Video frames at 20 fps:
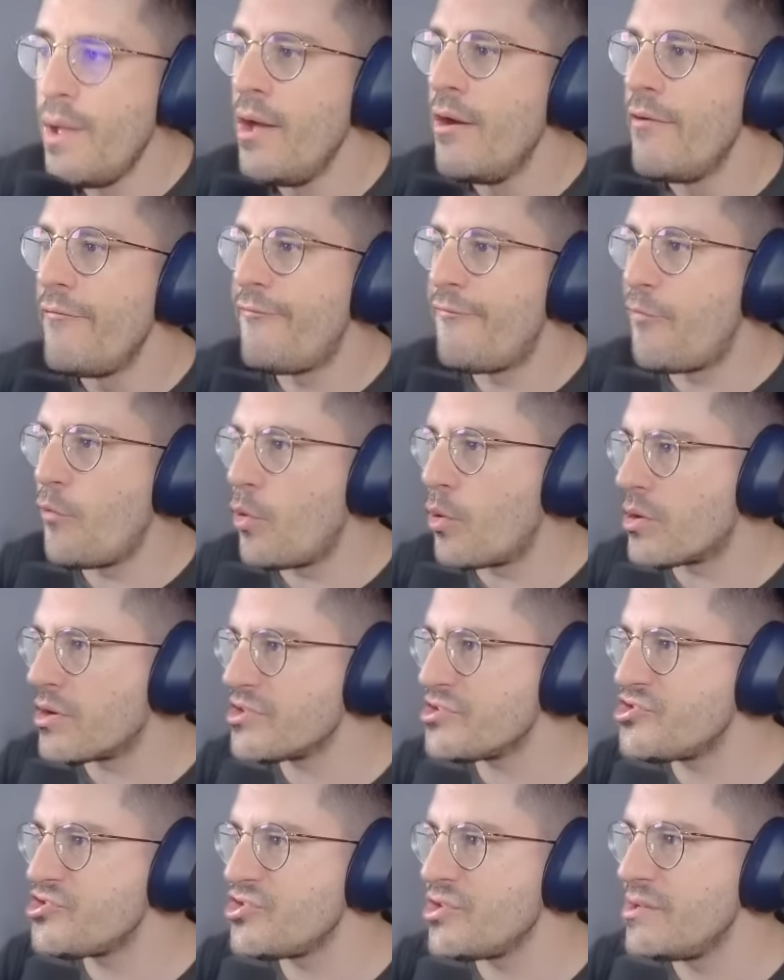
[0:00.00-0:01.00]

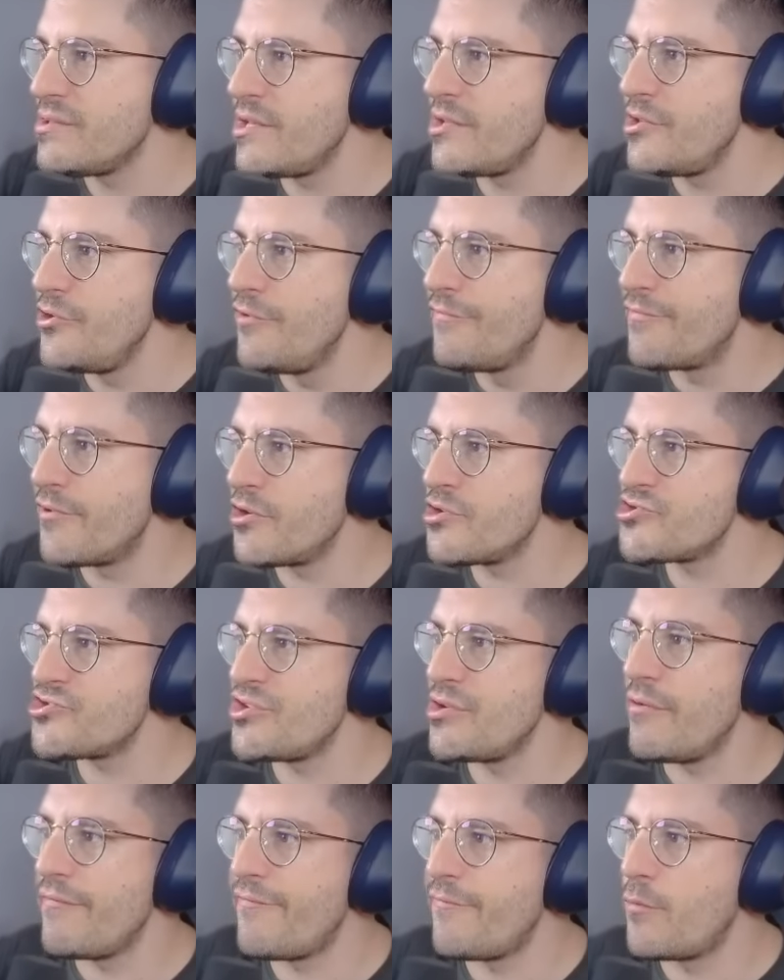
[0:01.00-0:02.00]
Forge, the new
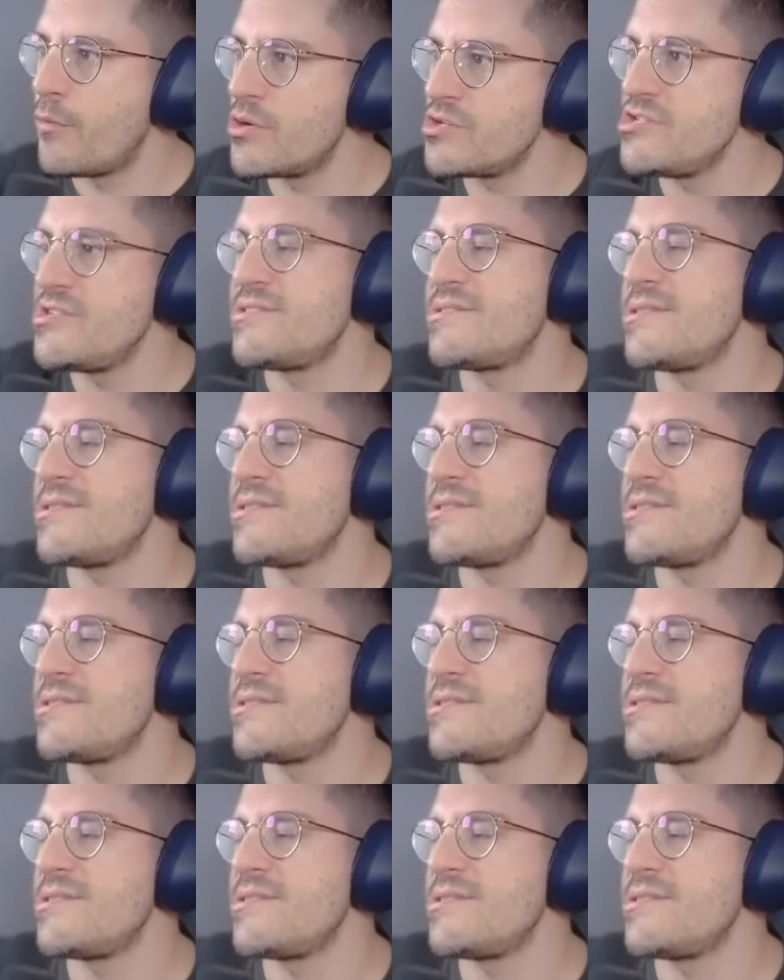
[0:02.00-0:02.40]
version of Forge is